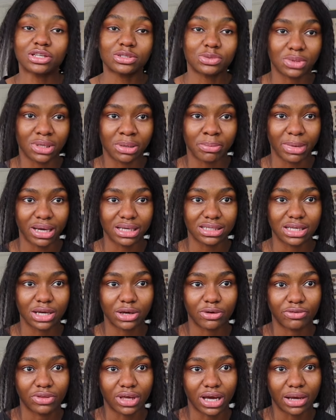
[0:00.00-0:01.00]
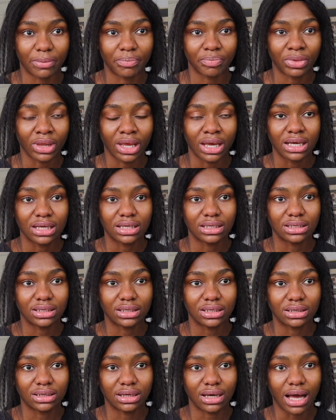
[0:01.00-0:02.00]
within myself that
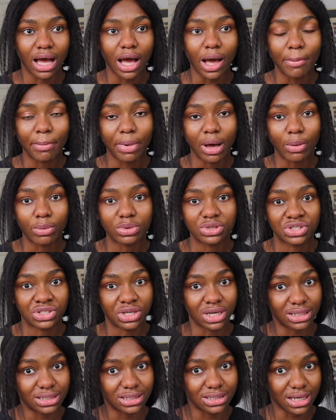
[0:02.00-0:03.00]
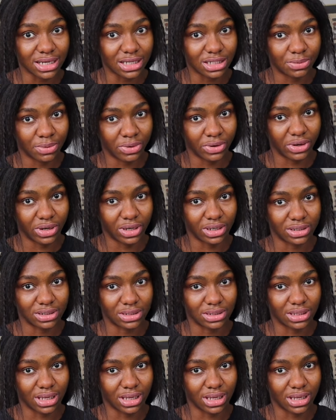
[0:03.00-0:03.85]
how about we share this experience,